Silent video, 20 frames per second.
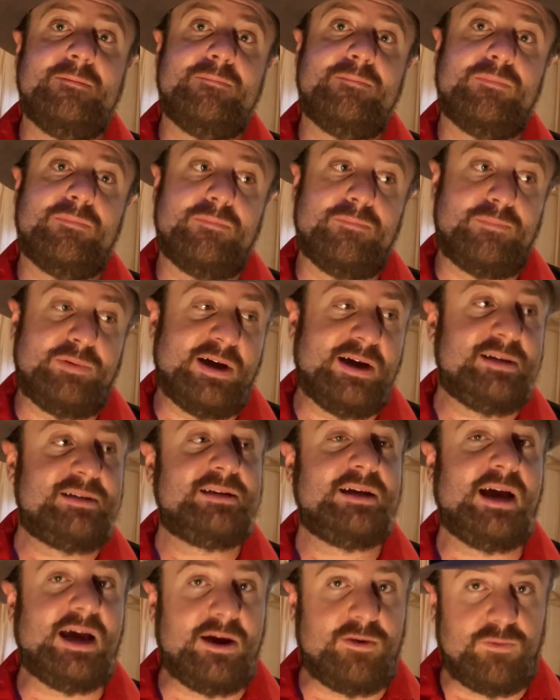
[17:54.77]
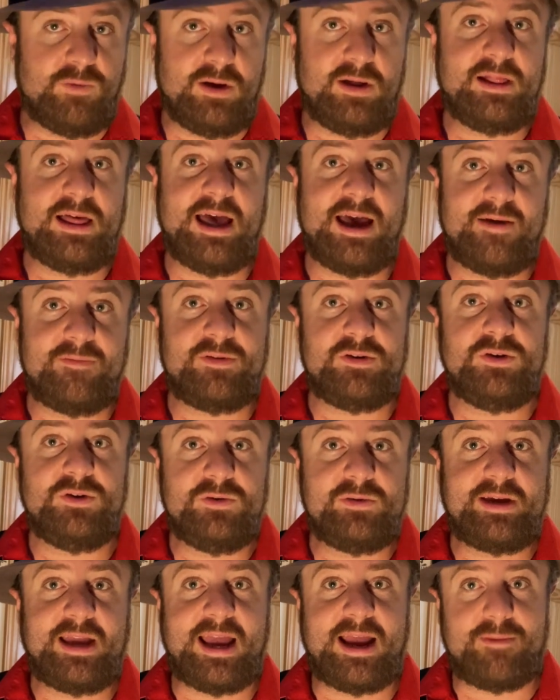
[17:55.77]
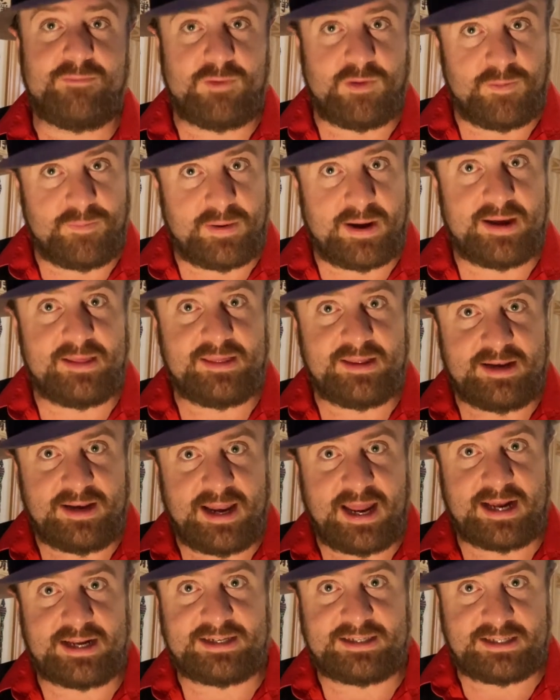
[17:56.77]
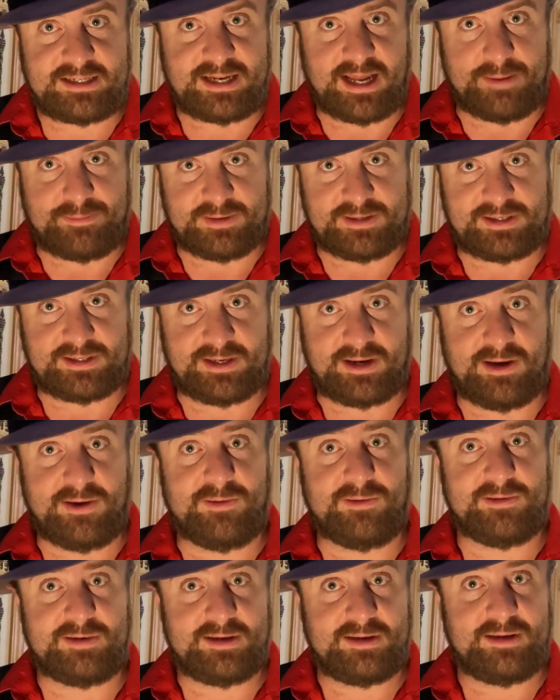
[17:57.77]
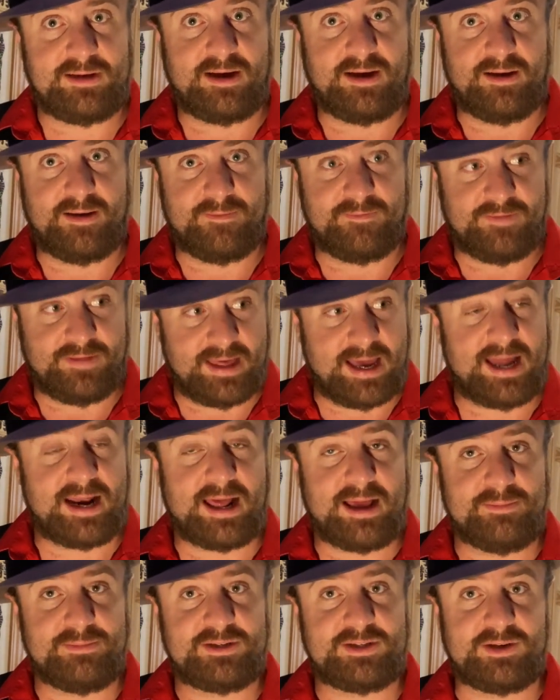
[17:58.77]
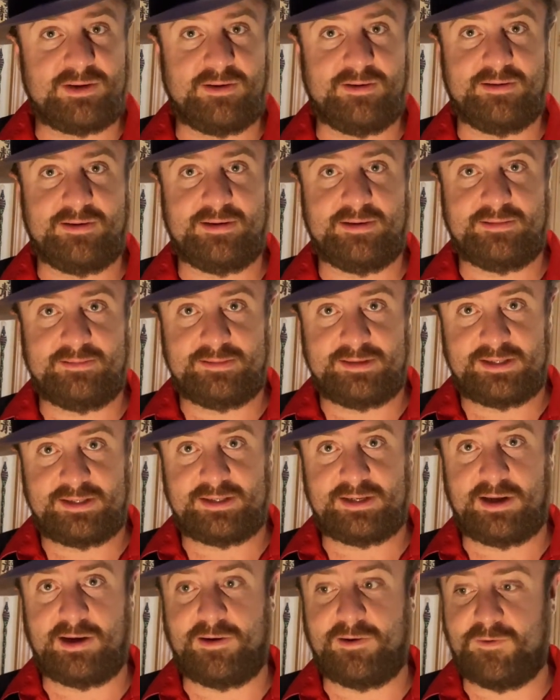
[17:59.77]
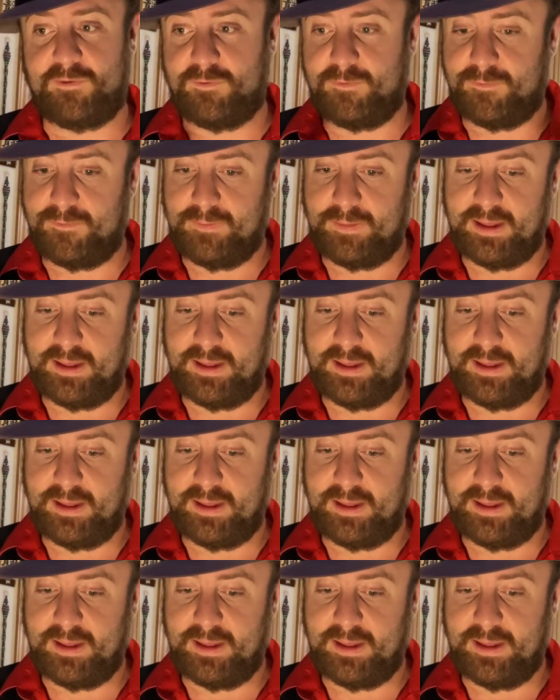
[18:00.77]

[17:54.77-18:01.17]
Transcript: but I will have a new camera by the next episode. Of that, I'm certain. So,